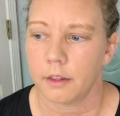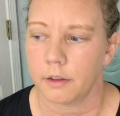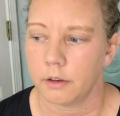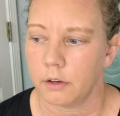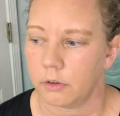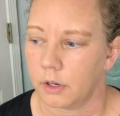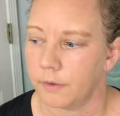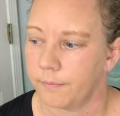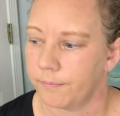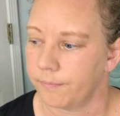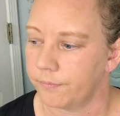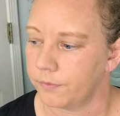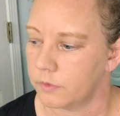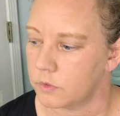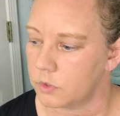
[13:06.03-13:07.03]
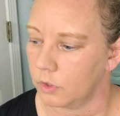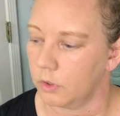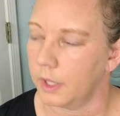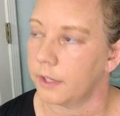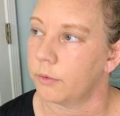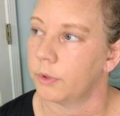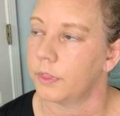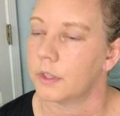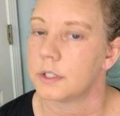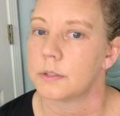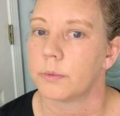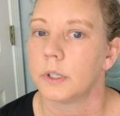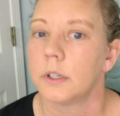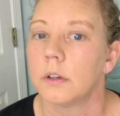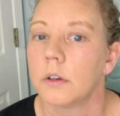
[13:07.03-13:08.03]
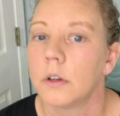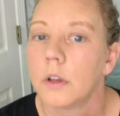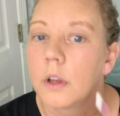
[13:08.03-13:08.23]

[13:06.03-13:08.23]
Okay, so like with this one,